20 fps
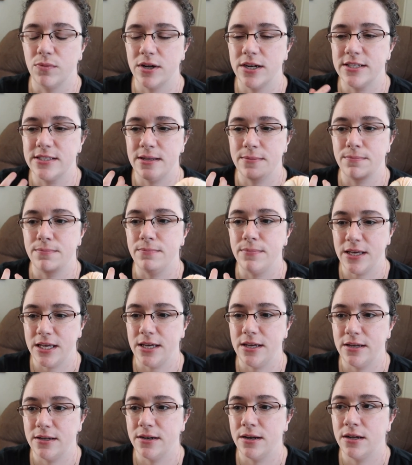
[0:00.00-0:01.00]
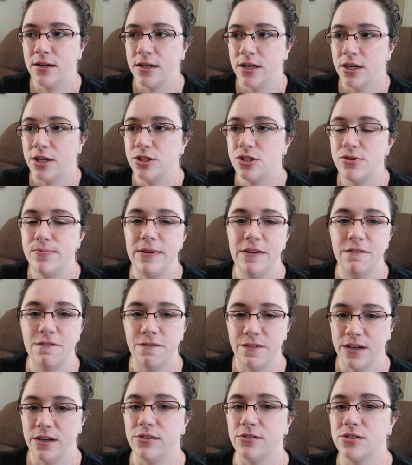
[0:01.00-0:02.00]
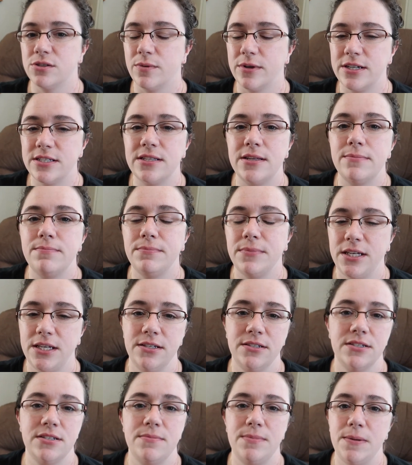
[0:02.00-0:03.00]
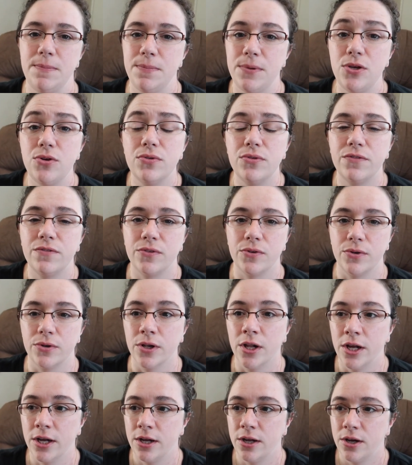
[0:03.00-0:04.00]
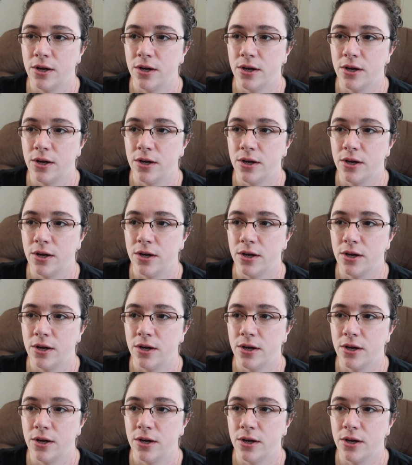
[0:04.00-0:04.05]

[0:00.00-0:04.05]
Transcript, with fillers: What does it mean to be fierce? What does it mean to be beautiful?